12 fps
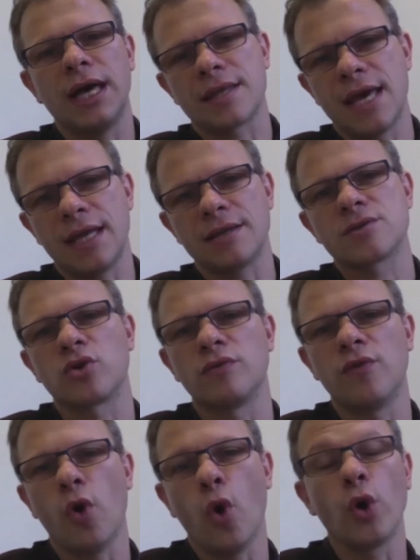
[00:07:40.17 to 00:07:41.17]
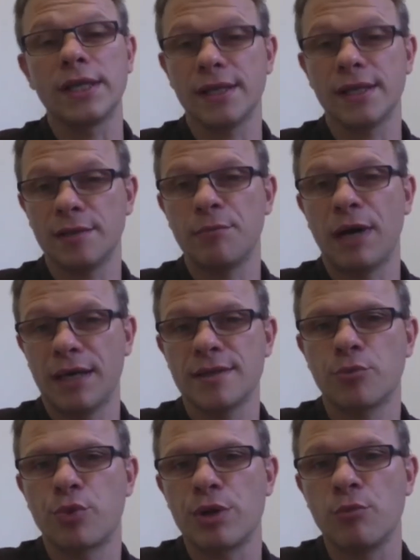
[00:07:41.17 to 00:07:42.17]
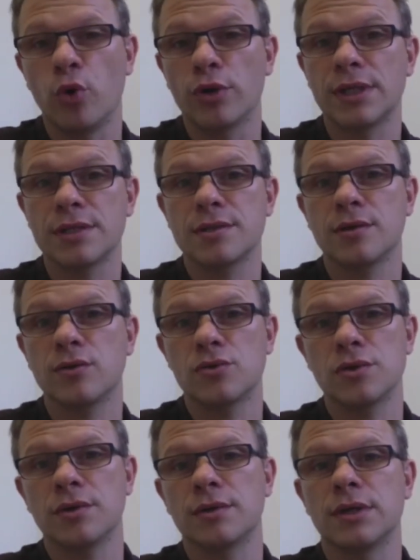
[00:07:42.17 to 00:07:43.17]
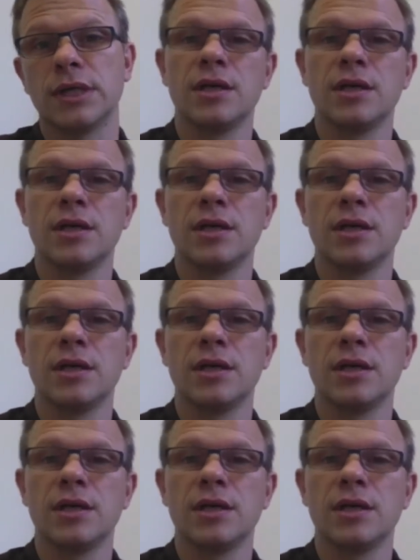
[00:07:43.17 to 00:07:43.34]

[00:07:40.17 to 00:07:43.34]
and are then sort of audited by the Supreme Audit Institution.